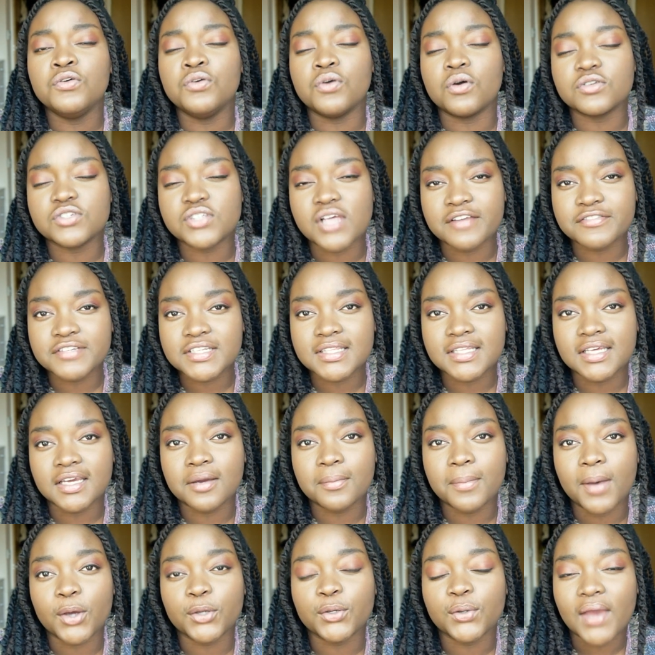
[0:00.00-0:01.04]
You also have to
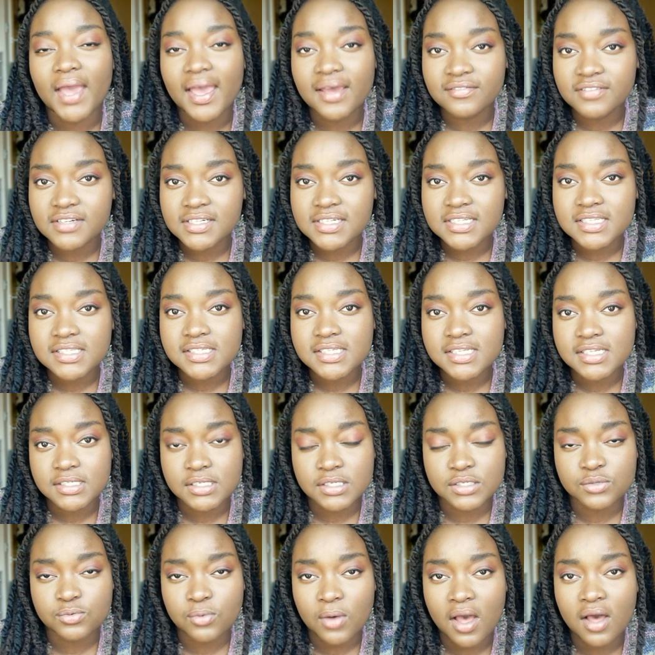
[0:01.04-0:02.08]
think about your
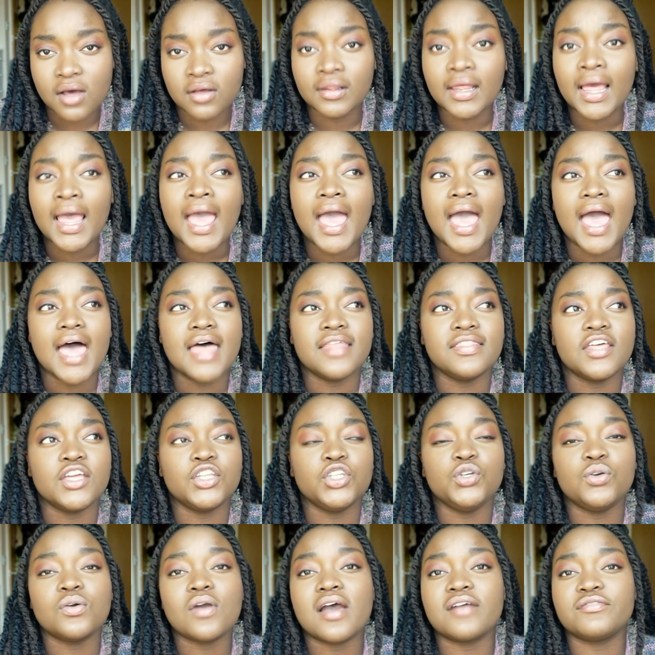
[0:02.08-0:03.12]
evidences as well, and
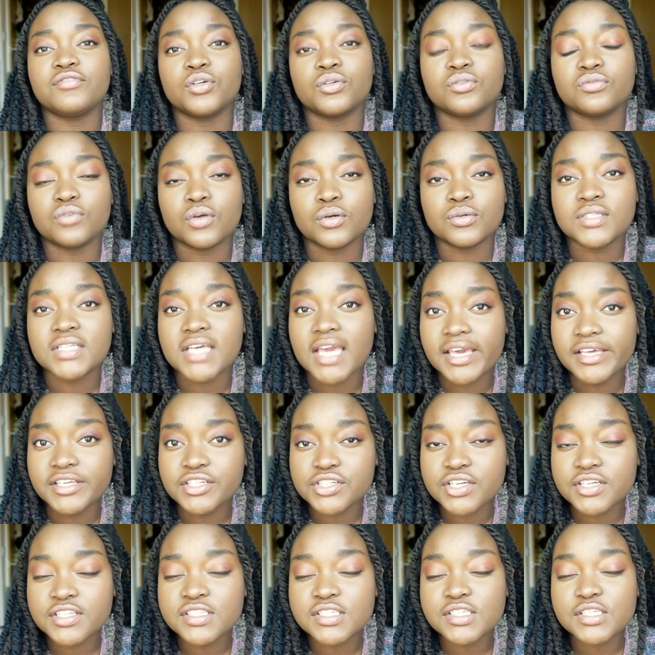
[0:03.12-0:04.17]
then you have your
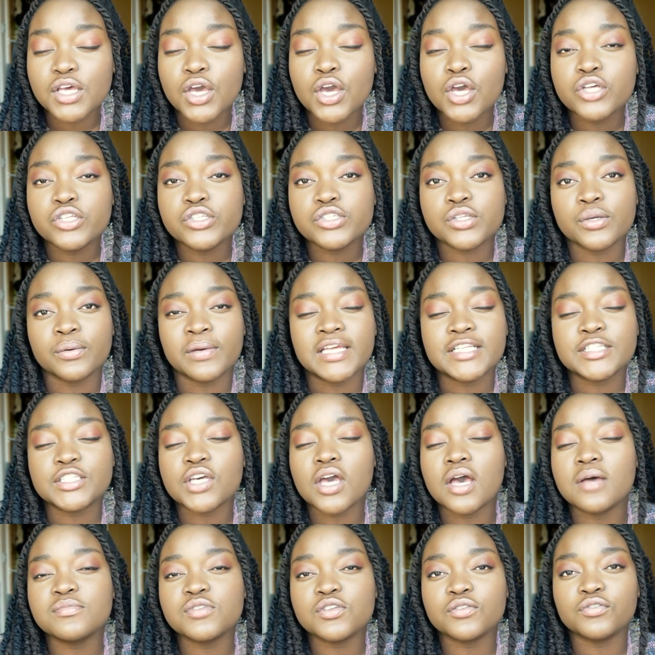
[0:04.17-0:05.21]
rotations. So in
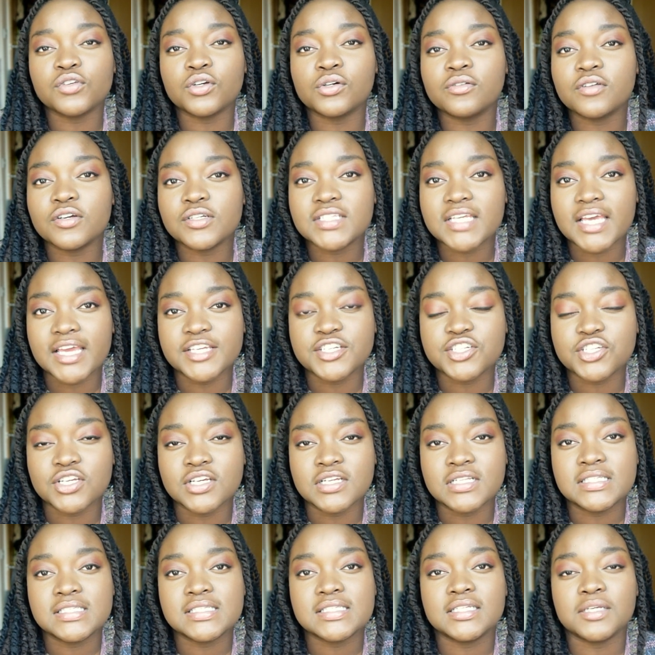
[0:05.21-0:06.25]
terms of your
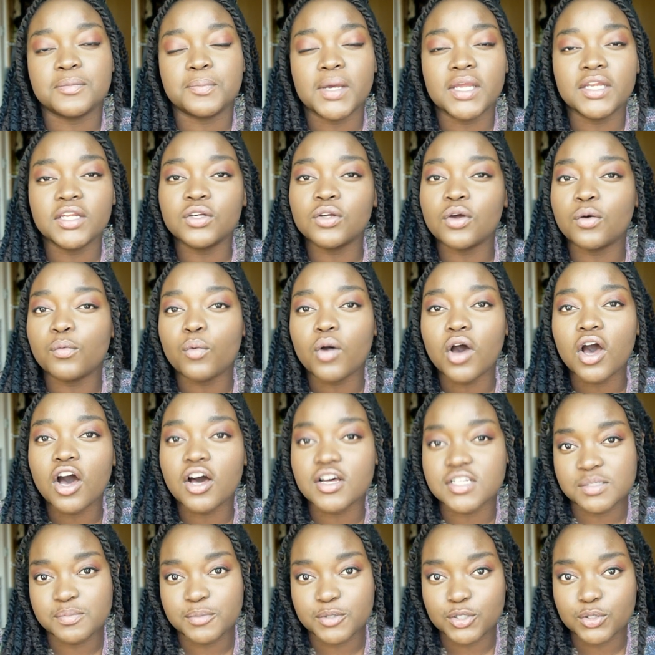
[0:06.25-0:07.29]
rotations, depending on what
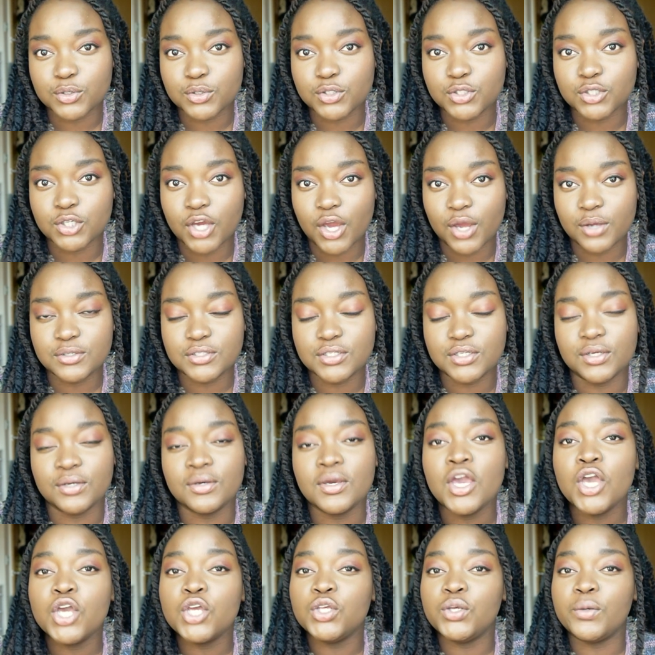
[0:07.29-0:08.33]
hospital you go
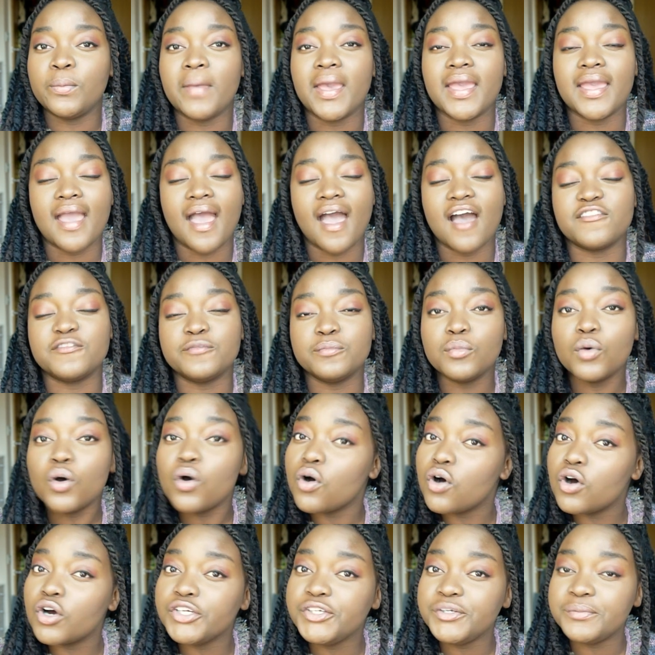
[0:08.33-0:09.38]
to, you may have
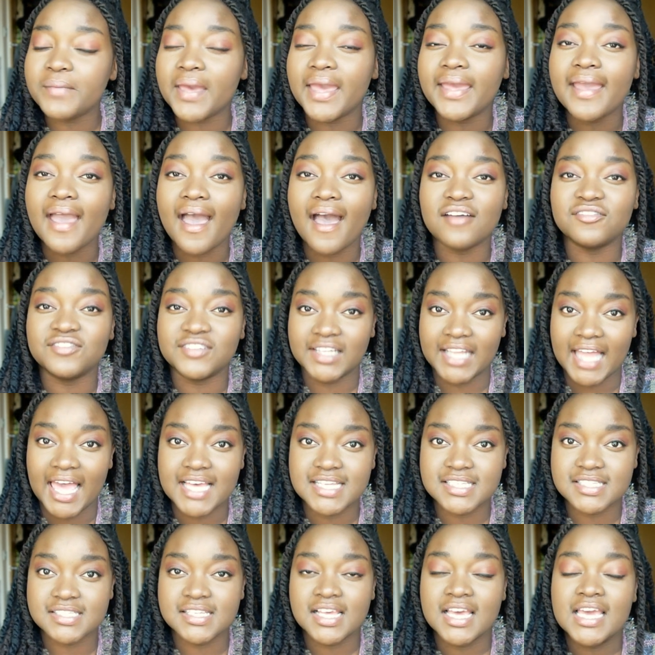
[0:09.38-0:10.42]
more, you may have
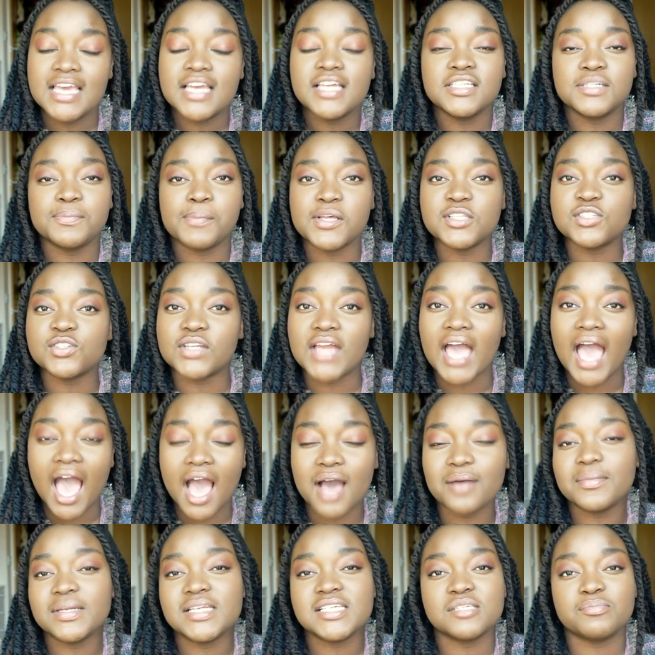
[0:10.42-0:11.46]
less. It depends on
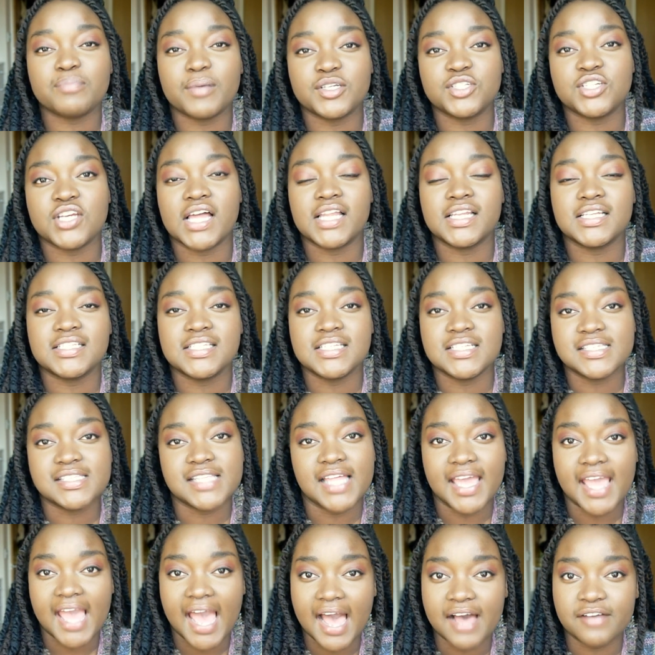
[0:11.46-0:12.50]
how many
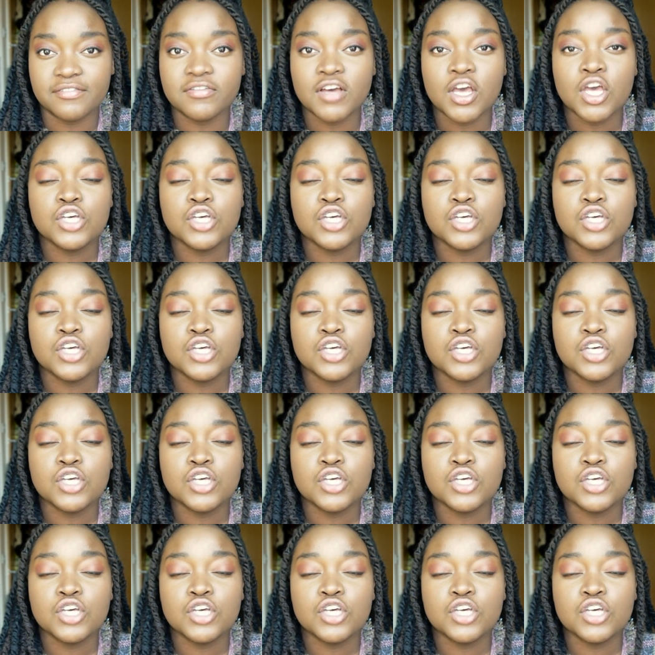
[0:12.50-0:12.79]
specialities they have.